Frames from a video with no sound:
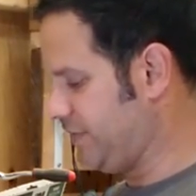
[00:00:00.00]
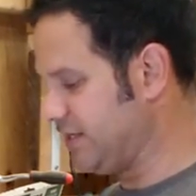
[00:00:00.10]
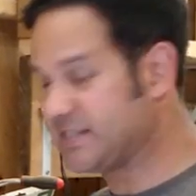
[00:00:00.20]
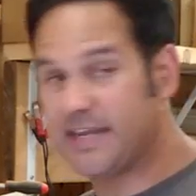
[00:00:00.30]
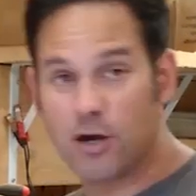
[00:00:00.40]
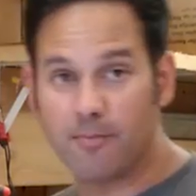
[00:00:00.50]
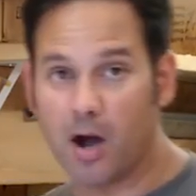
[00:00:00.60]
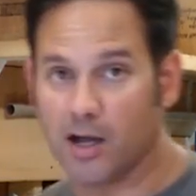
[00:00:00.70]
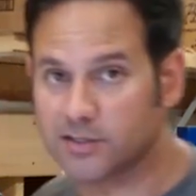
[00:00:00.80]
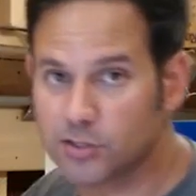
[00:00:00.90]
This
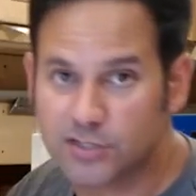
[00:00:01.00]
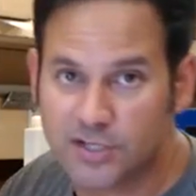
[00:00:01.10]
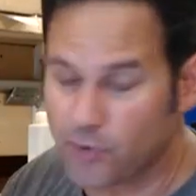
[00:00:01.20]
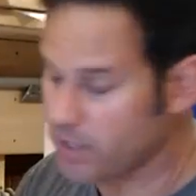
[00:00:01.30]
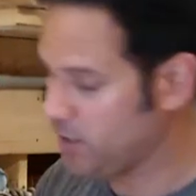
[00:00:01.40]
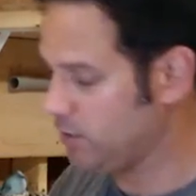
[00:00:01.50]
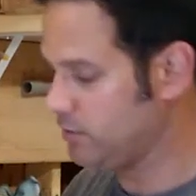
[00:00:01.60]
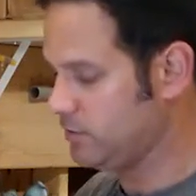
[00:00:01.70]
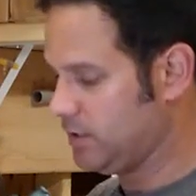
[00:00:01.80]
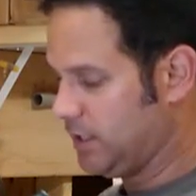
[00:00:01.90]
gearbox you see right
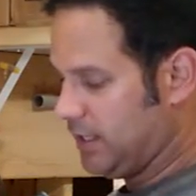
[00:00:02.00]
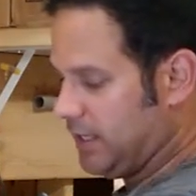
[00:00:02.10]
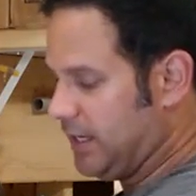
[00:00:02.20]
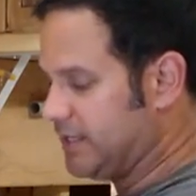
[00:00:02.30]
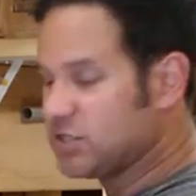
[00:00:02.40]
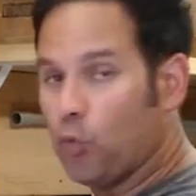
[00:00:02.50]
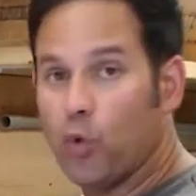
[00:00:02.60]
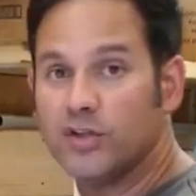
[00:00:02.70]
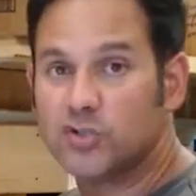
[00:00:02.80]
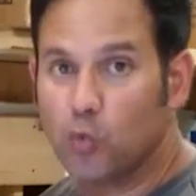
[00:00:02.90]
here, it's a
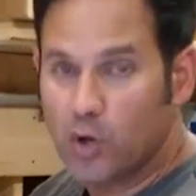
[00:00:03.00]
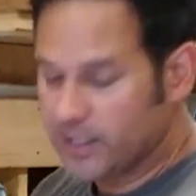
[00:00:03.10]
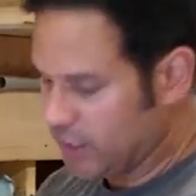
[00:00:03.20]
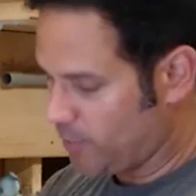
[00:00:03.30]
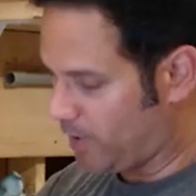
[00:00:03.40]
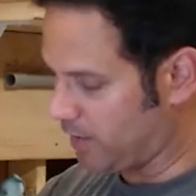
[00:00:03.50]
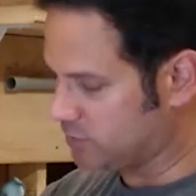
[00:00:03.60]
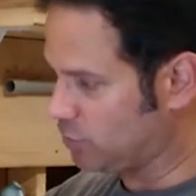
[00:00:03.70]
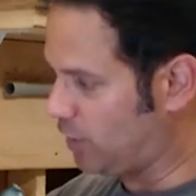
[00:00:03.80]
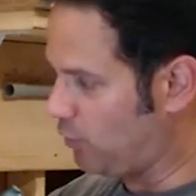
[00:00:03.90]
one-to-one -one
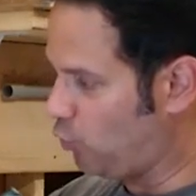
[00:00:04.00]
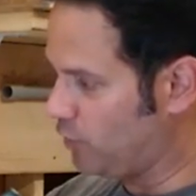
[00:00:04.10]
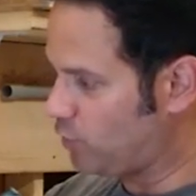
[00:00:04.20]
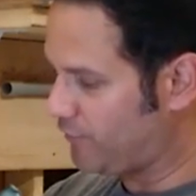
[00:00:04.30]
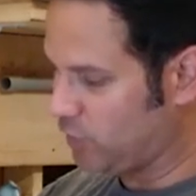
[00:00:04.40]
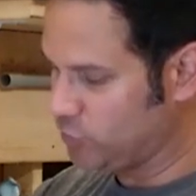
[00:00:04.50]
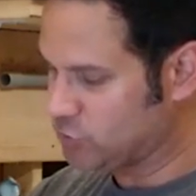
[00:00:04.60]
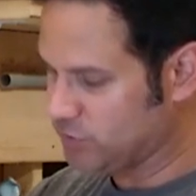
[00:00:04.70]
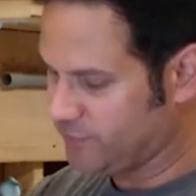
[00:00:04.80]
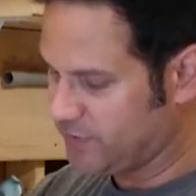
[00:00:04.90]
gearbox. So one
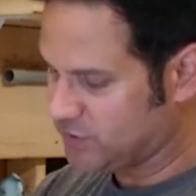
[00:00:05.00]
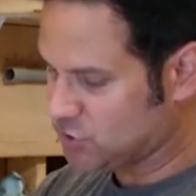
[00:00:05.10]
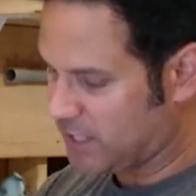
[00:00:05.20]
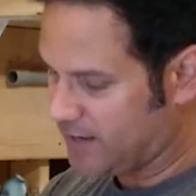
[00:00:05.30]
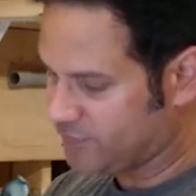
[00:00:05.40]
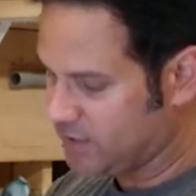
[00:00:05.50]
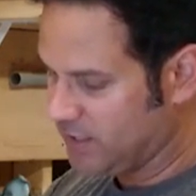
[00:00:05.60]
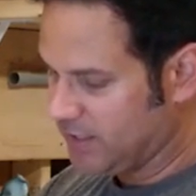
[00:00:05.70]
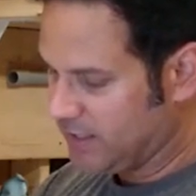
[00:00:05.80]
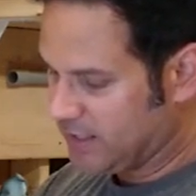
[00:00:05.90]
revolution of this shaft
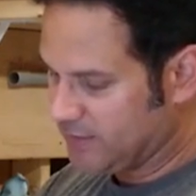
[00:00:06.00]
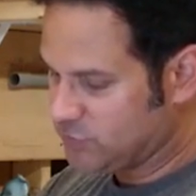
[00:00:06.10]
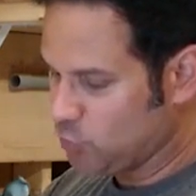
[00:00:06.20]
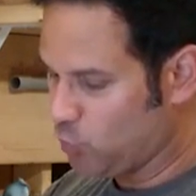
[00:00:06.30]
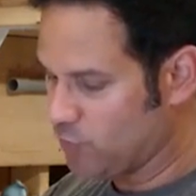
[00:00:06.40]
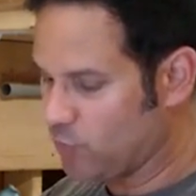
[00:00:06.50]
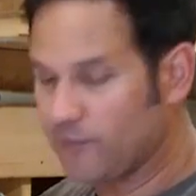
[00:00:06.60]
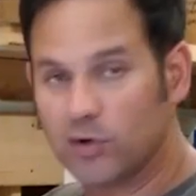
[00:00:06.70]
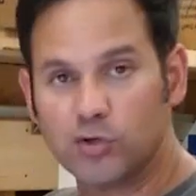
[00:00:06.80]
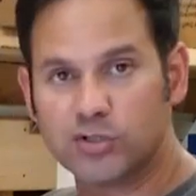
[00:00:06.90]
gives you one
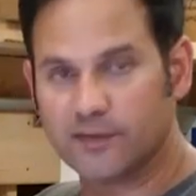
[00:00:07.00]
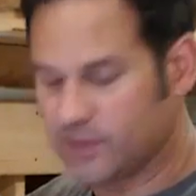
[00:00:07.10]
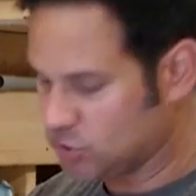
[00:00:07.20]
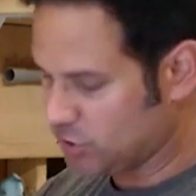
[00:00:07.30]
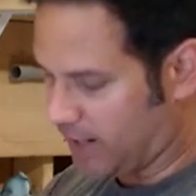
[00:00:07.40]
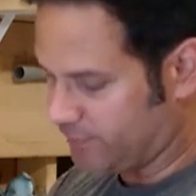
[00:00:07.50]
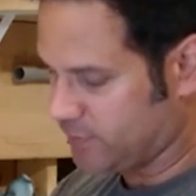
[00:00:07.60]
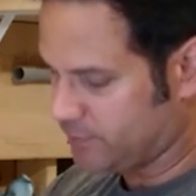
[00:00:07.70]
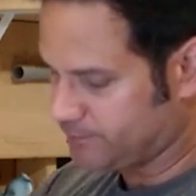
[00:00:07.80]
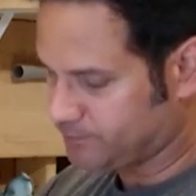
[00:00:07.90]
revolution of this shaft.
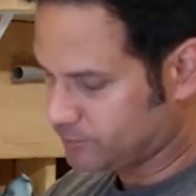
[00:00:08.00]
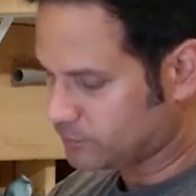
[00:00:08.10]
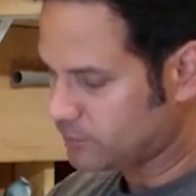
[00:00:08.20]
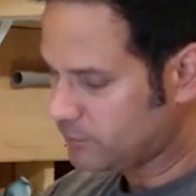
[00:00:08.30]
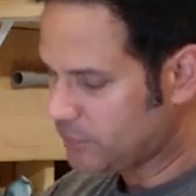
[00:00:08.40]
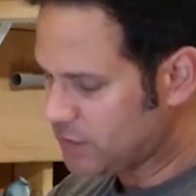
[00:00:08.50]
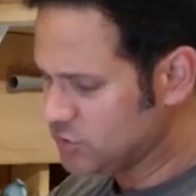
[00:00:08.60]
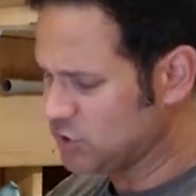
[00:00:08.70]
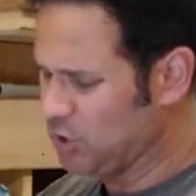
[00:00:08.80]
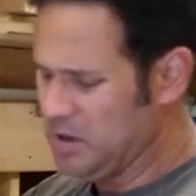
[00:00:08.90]

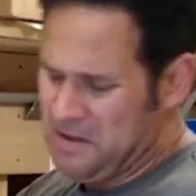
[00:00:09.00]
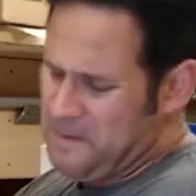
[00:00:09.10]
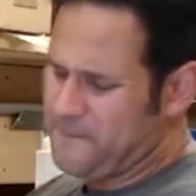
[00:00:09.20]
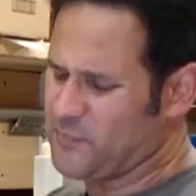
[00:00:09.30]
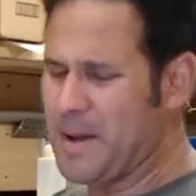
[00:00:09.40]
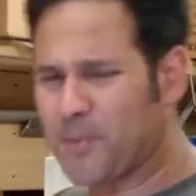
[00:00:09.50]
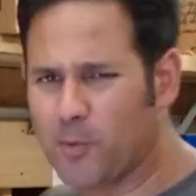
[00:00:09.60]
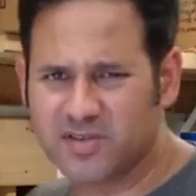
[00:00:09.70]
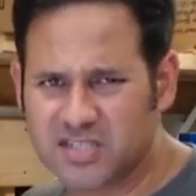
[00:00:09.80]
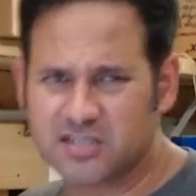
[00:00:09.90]
So for my
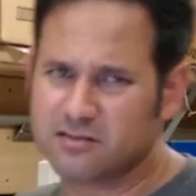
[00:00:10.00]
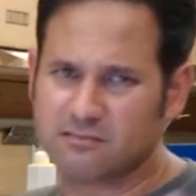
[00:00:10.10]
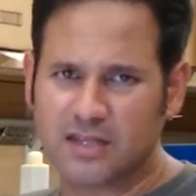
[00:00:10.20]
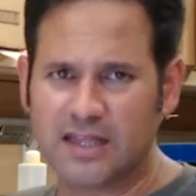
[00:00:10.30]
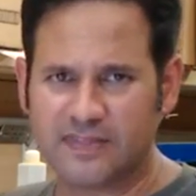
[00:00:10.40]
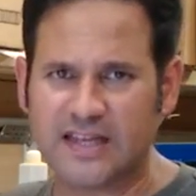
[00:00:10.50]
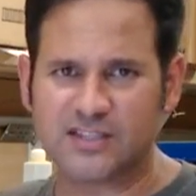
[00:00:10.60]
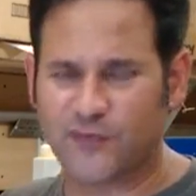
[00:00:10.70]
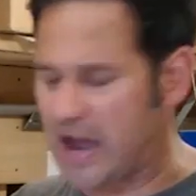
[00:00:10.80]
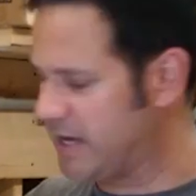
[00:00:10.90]
purposes, that,
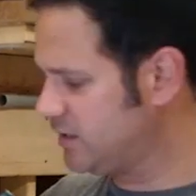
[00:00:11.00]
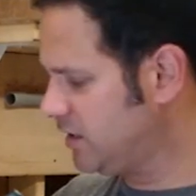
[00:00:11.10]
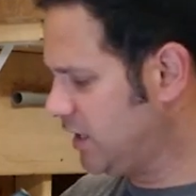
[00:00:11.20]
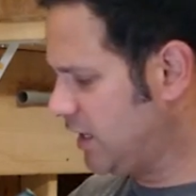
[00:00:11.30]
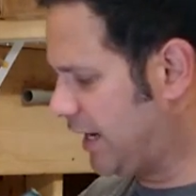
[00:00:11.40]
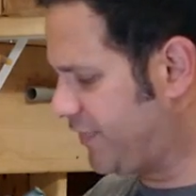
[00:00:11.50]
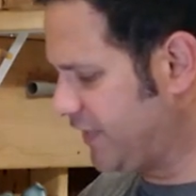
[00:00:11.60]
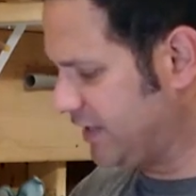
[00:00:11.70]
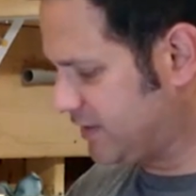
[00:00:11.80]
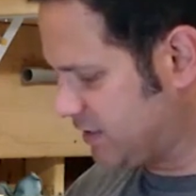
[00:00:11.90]
that's fine. I
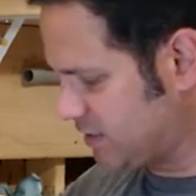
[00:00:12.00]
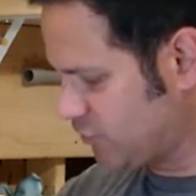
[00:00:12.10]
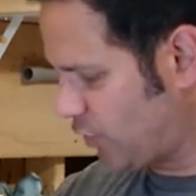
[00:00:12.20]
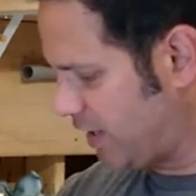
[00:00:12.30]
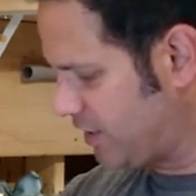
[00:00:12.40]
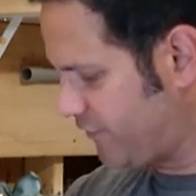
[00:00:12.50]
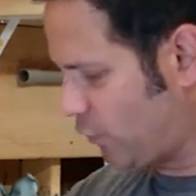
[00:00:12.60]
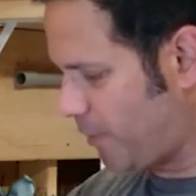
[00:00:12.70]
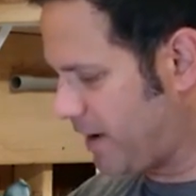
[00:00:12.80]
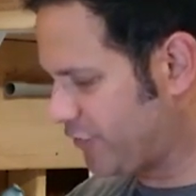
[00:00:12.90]
think this is rated
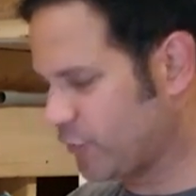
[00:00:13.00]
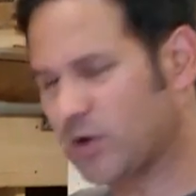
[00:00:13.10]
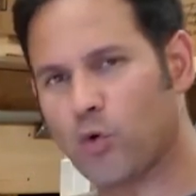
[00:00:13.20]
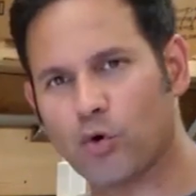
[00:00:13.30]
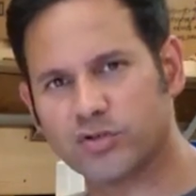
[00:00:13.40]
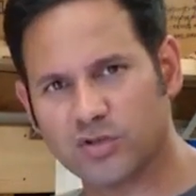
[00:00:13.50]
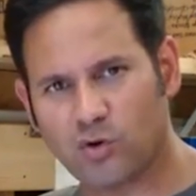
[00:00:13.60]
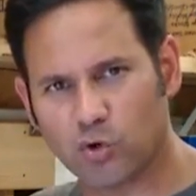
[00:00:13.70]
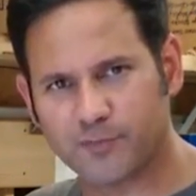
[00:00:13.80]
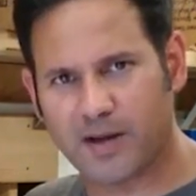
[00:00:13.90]
for about three quarters of
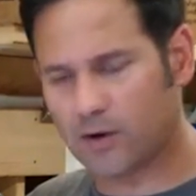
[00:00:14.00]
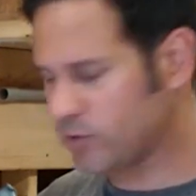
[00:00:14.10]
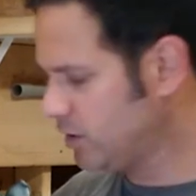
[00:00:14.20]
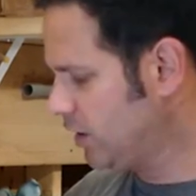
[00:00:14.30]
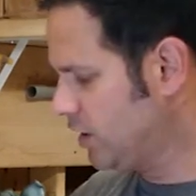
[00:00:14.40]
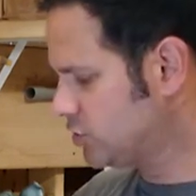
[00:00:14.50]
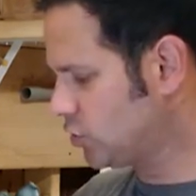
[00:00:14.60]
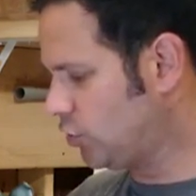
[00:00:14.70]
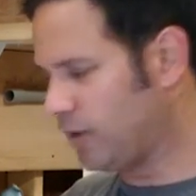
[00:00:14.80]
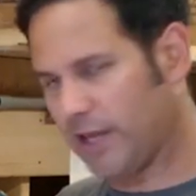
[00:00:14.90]
horsepower,
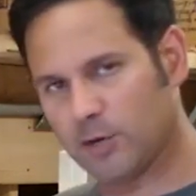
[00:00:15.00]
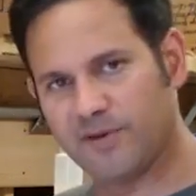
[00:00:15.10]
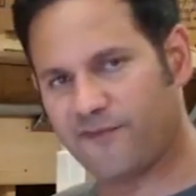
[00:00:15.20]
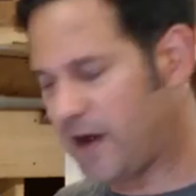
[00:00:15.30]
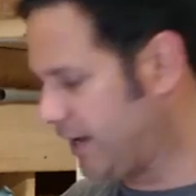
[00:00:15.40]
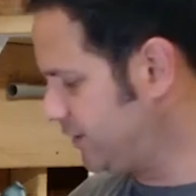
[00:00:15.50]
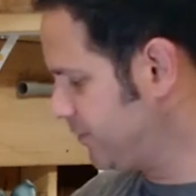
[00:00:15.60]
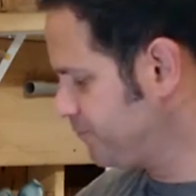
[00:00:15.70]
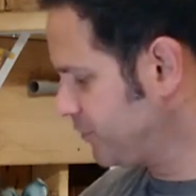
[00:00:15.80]
so it'll be fine.